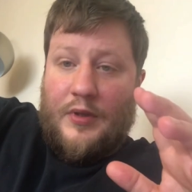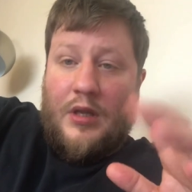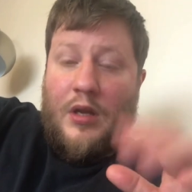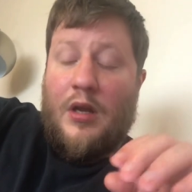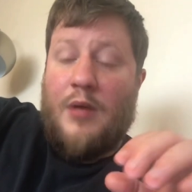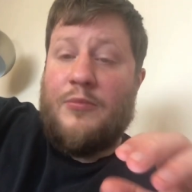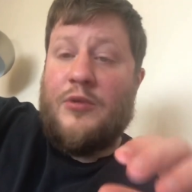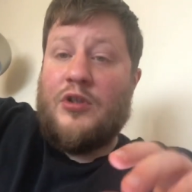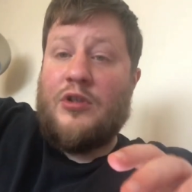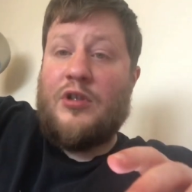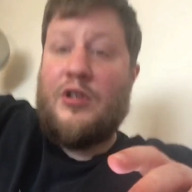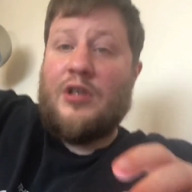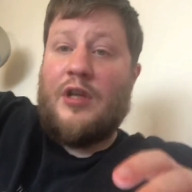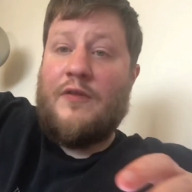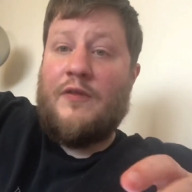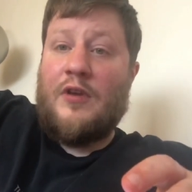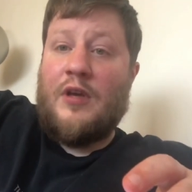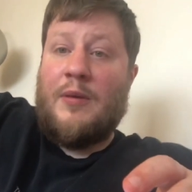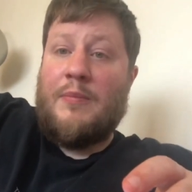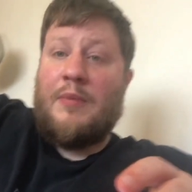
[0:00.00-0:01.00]
I'm just going to
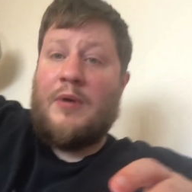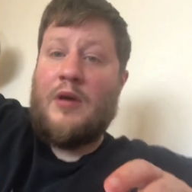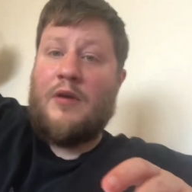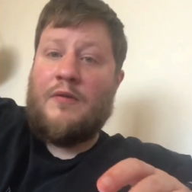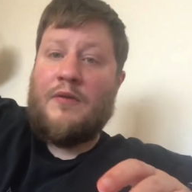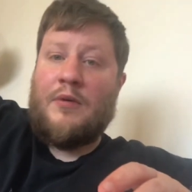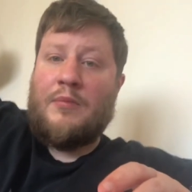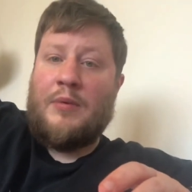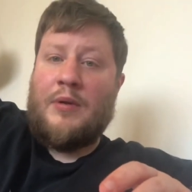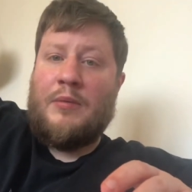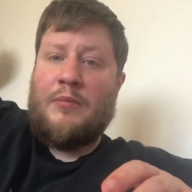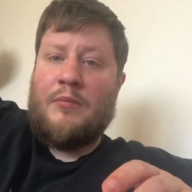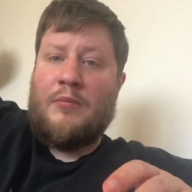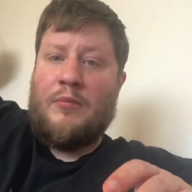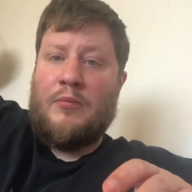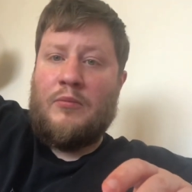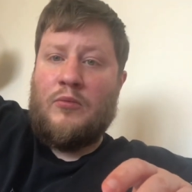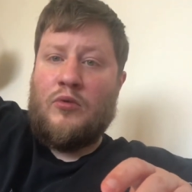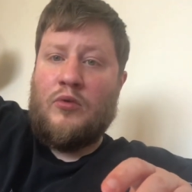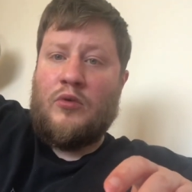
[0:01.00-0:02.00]
give you a bit of a bit
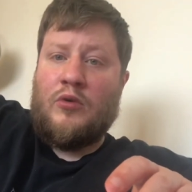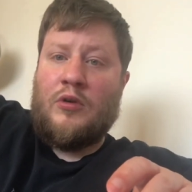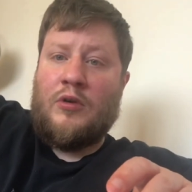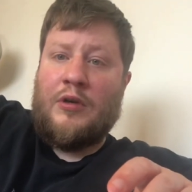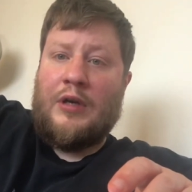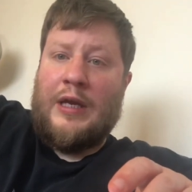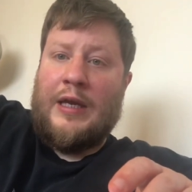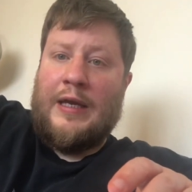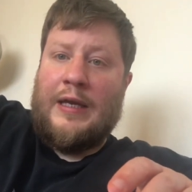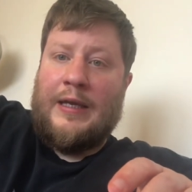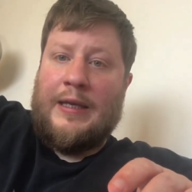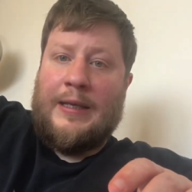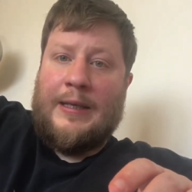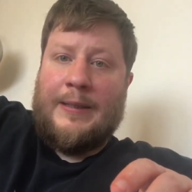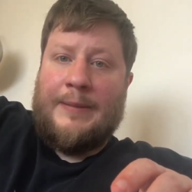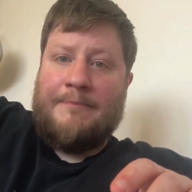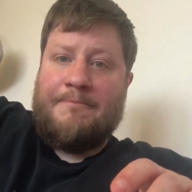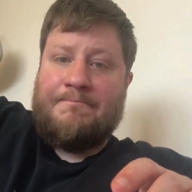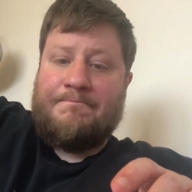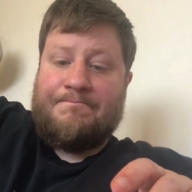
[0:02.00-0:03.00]
more uh,
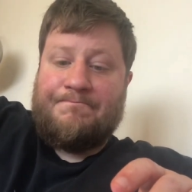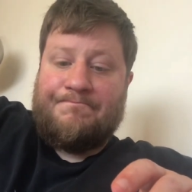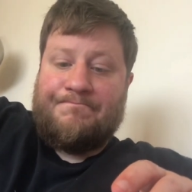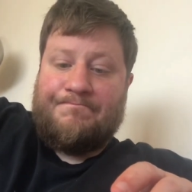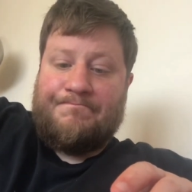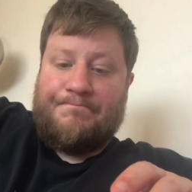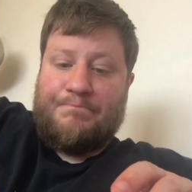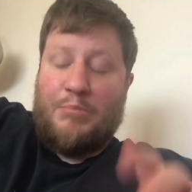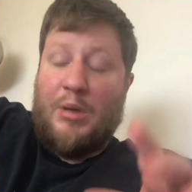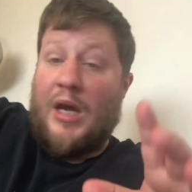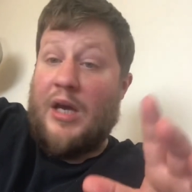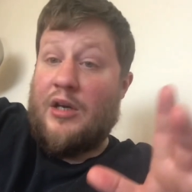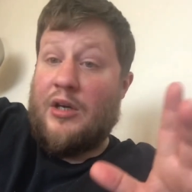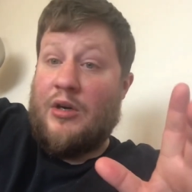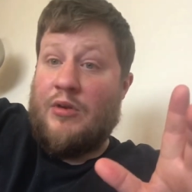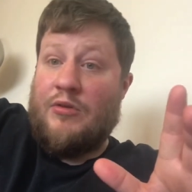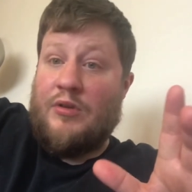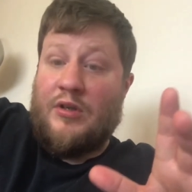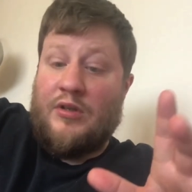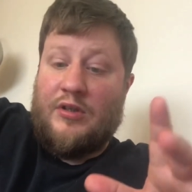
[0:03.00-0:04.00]

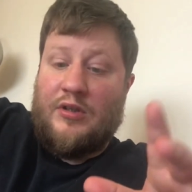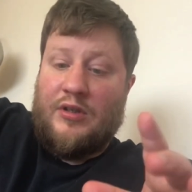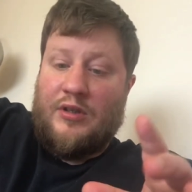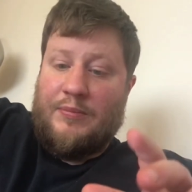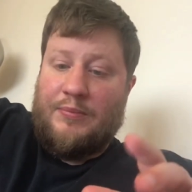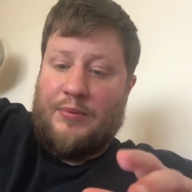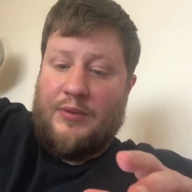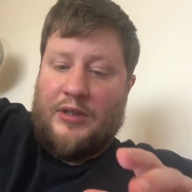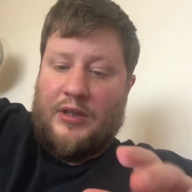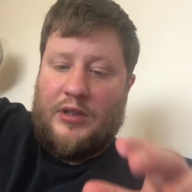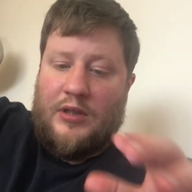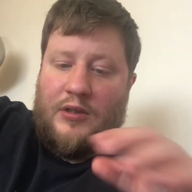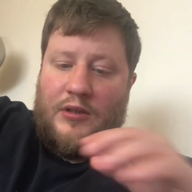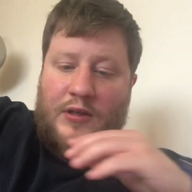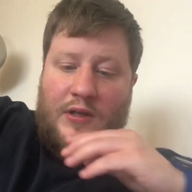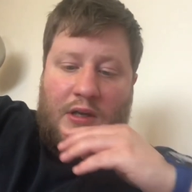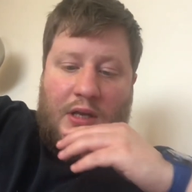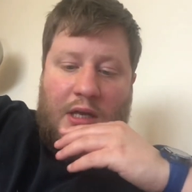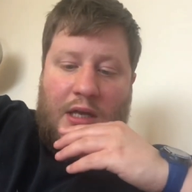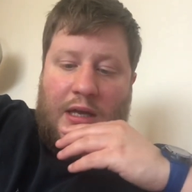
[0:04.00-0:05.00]
background into the player
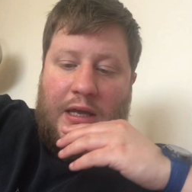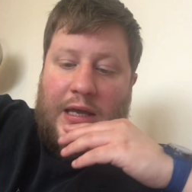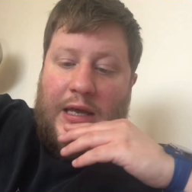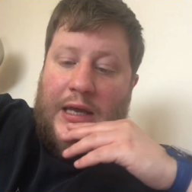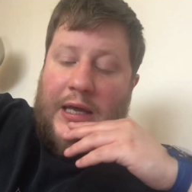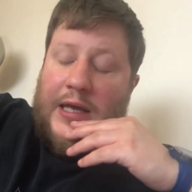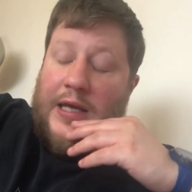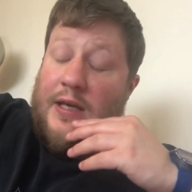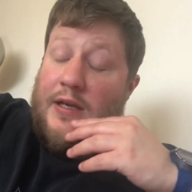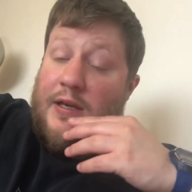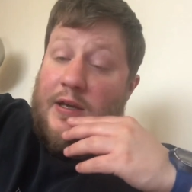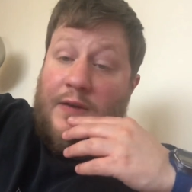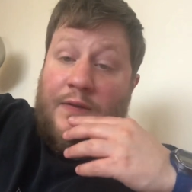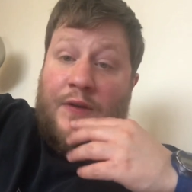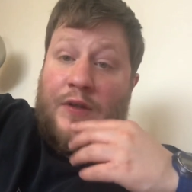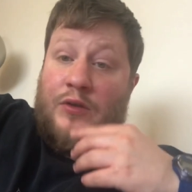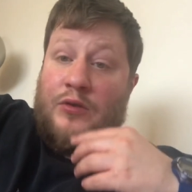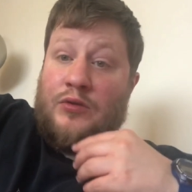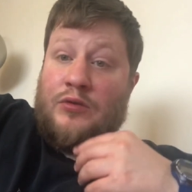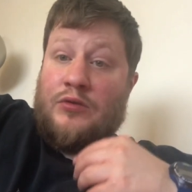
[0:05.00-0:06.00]
if you
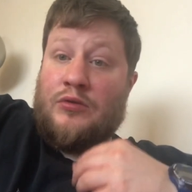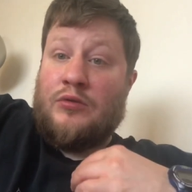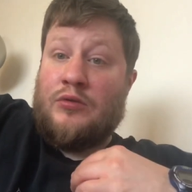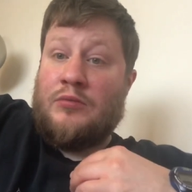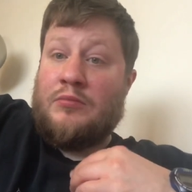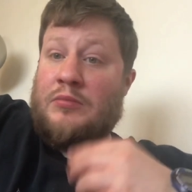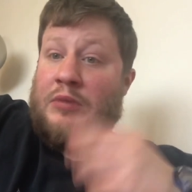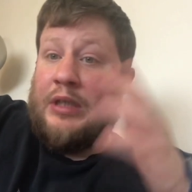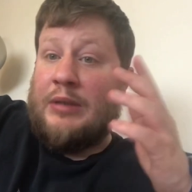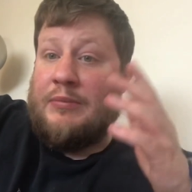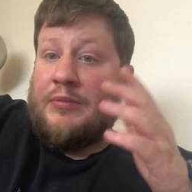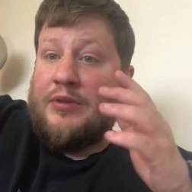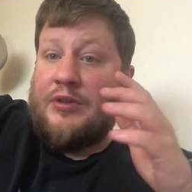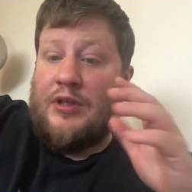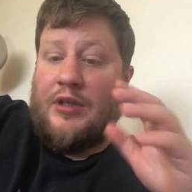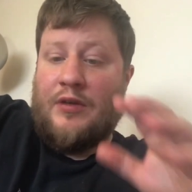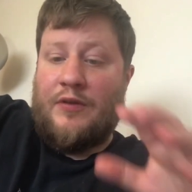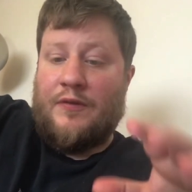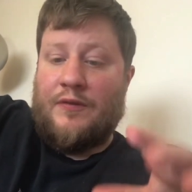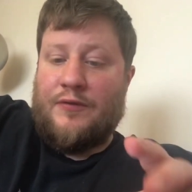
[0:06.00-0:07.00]
don't know him like
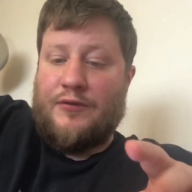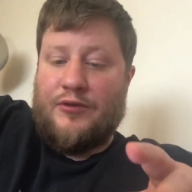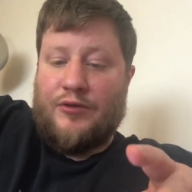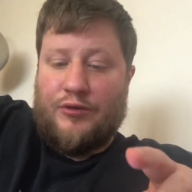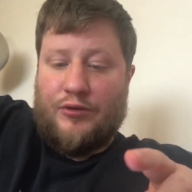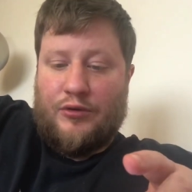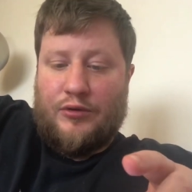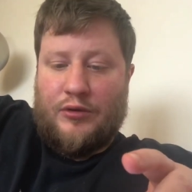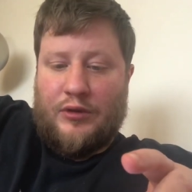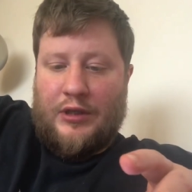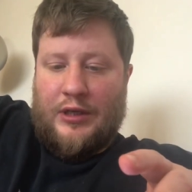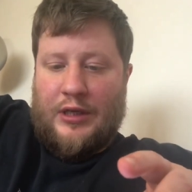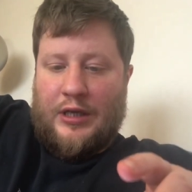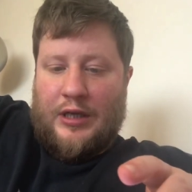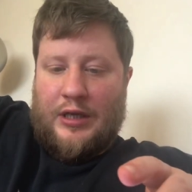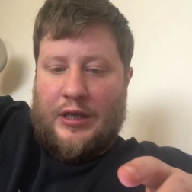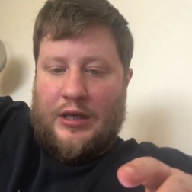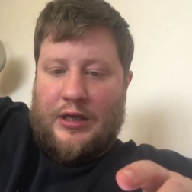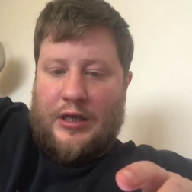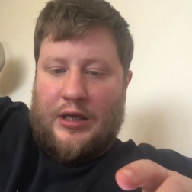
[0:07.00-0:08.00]
myself. So
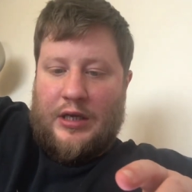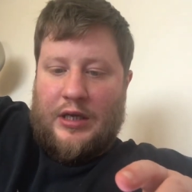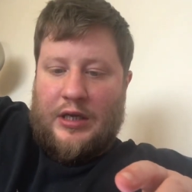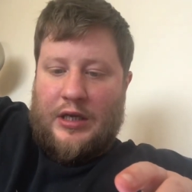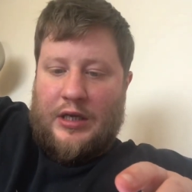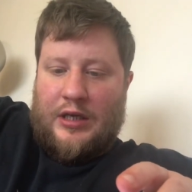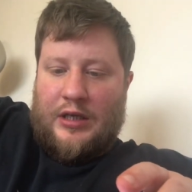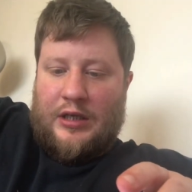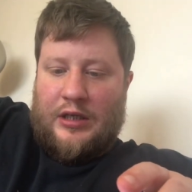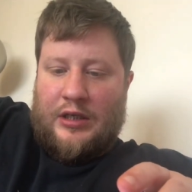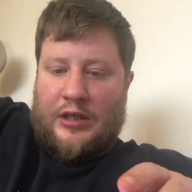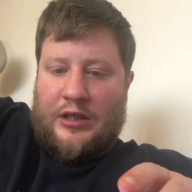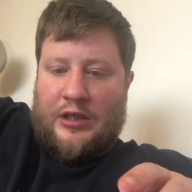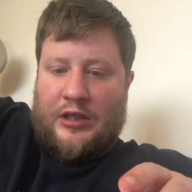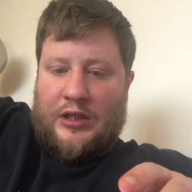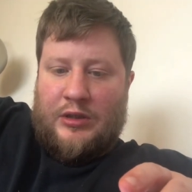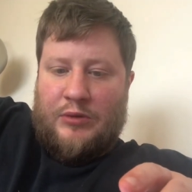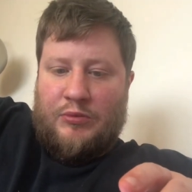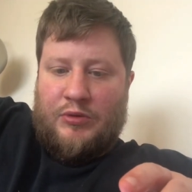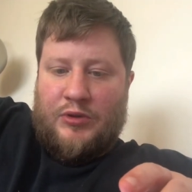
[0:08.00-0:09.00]

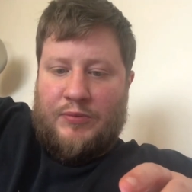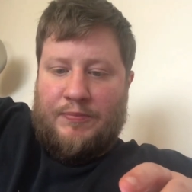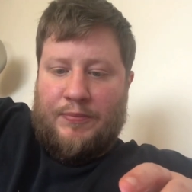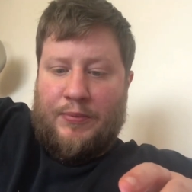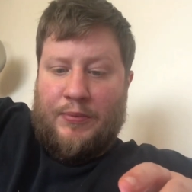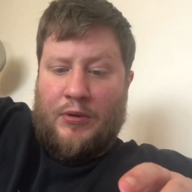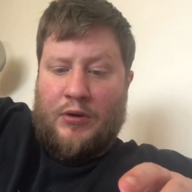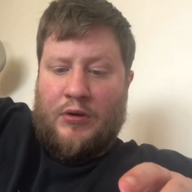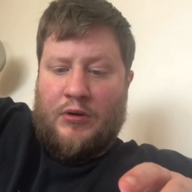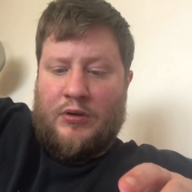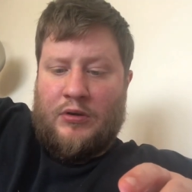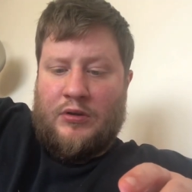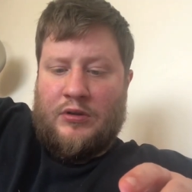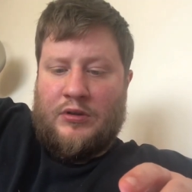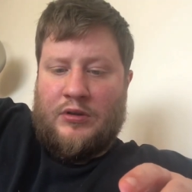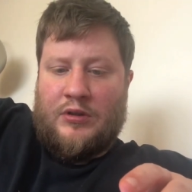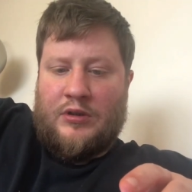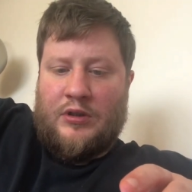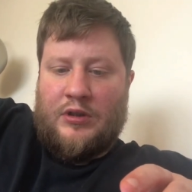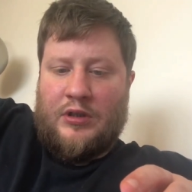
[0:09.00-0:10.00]
he was
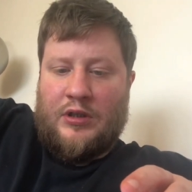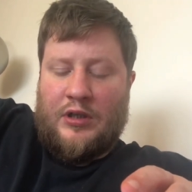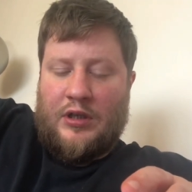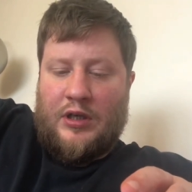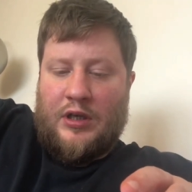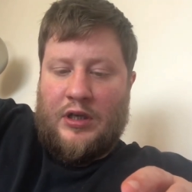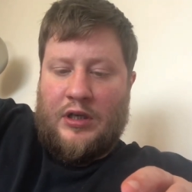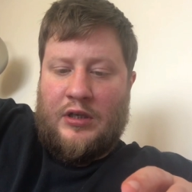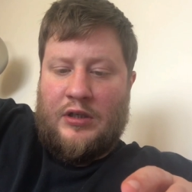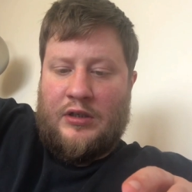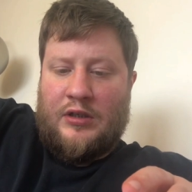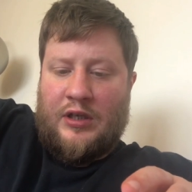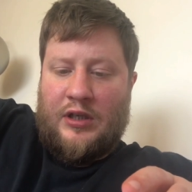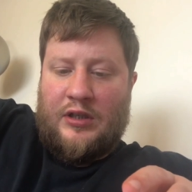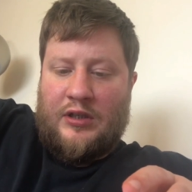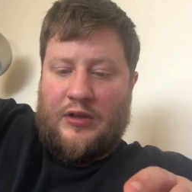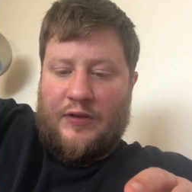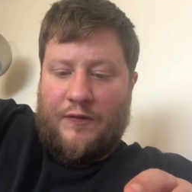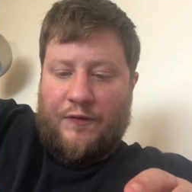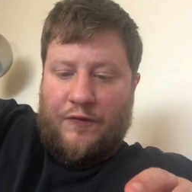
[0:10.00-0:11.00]
born in
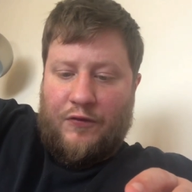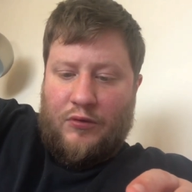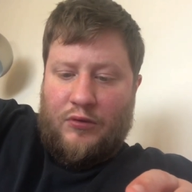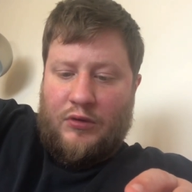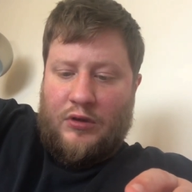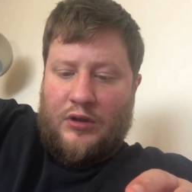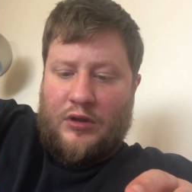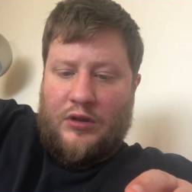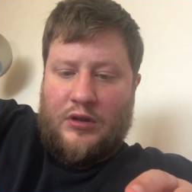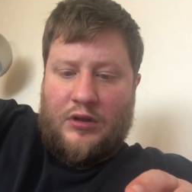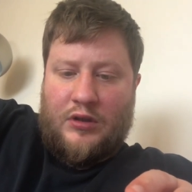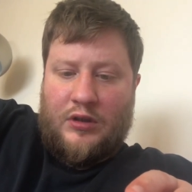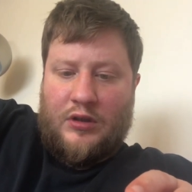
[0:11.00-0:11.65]
94.